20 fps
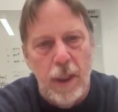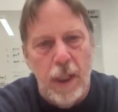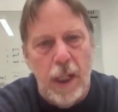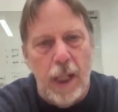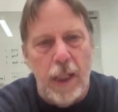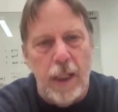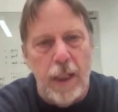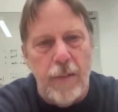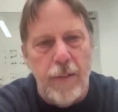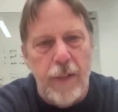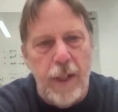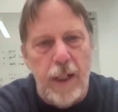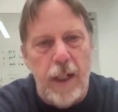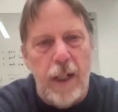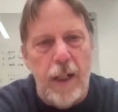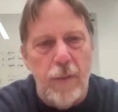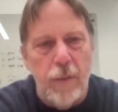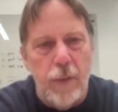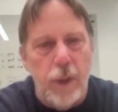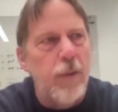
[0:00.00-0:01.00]
And
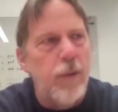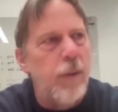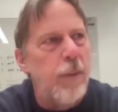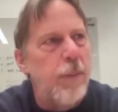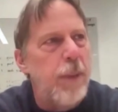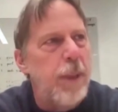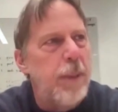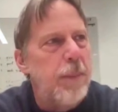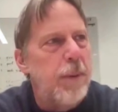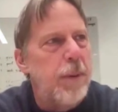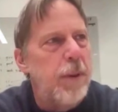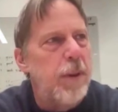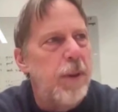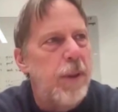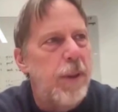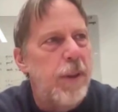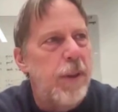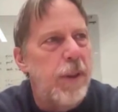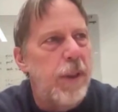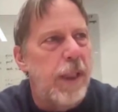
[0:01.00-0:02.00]
I work with people
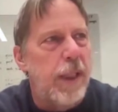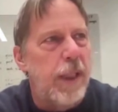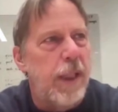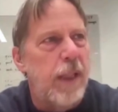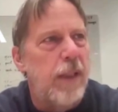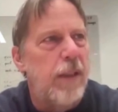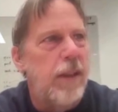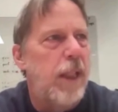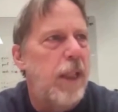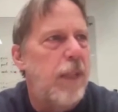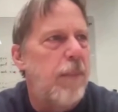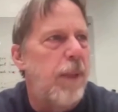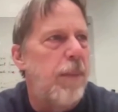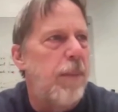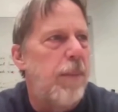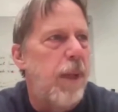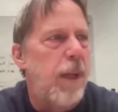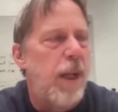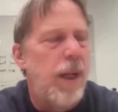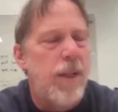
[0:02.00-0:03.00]
who are like, I don't like my
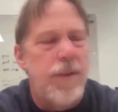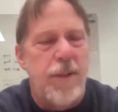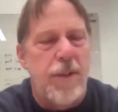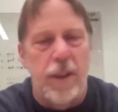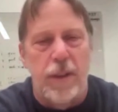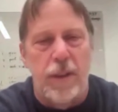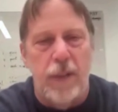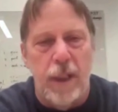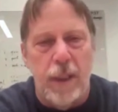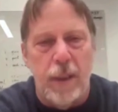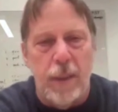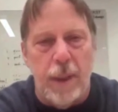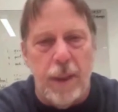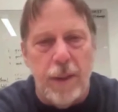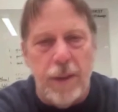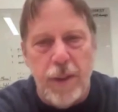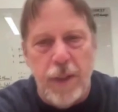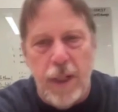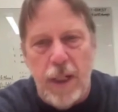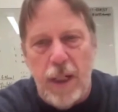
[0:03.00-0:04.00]
boss, I don't like my
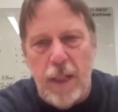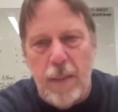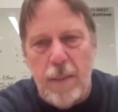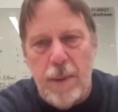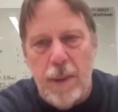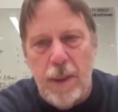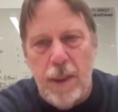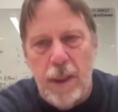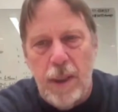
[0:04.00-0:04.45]
job.